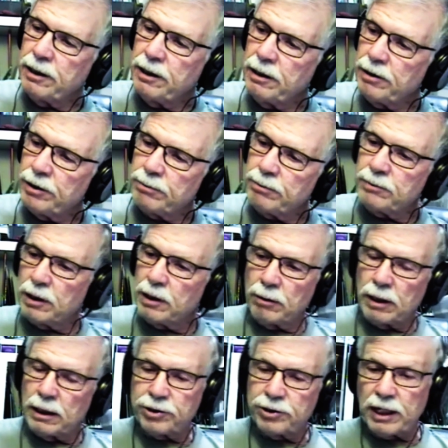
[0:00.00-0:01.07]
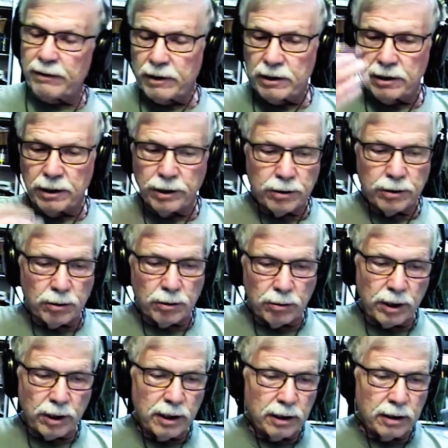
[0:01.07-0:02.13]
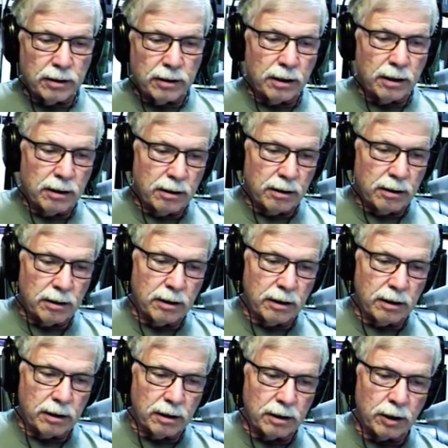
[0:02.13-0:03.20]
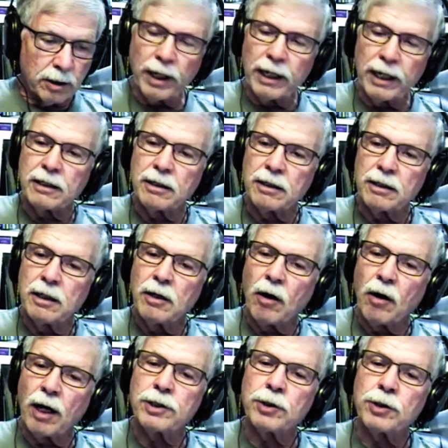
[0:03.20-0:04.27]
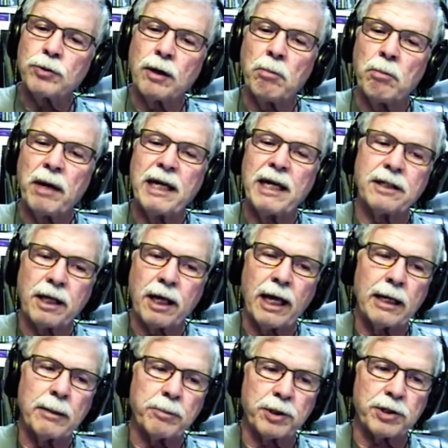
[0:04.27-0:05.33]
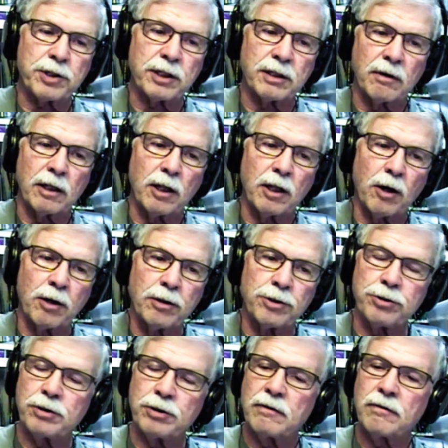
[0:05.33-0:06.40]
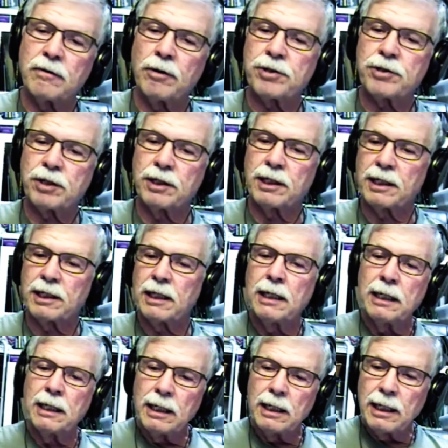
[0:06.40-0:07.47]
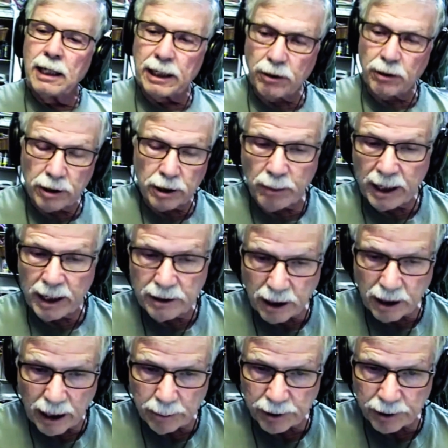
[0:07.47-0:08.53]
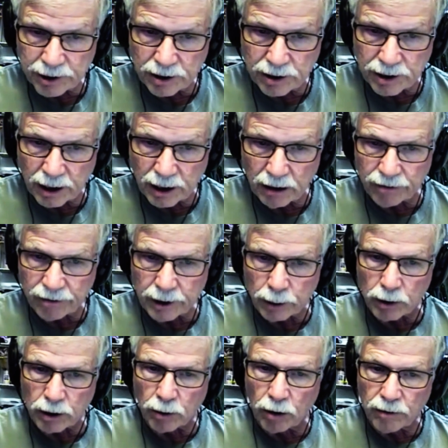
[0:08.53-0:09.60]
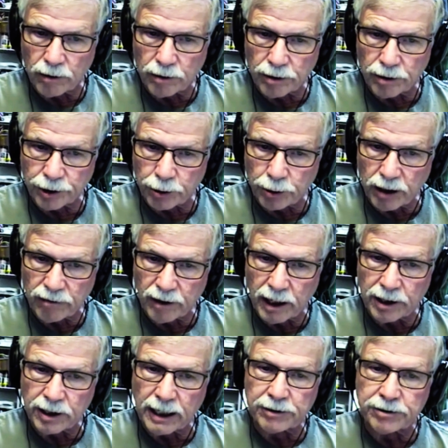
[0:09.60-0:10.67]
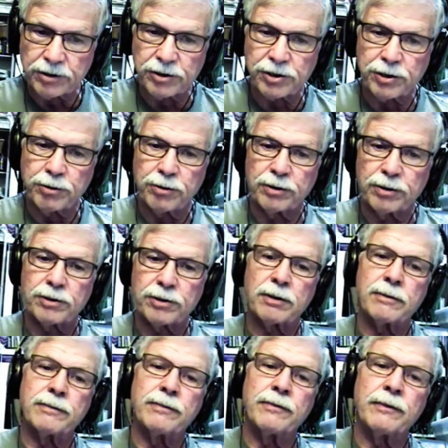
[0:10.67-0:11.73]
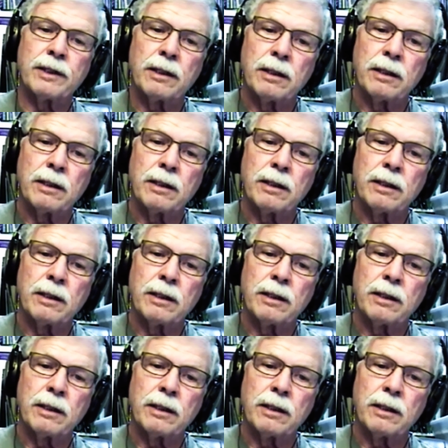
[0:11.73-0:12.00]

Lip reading: 17-year-old kid going onto a main campus of a large university, and on the main campus itself, there were over 35,000 students.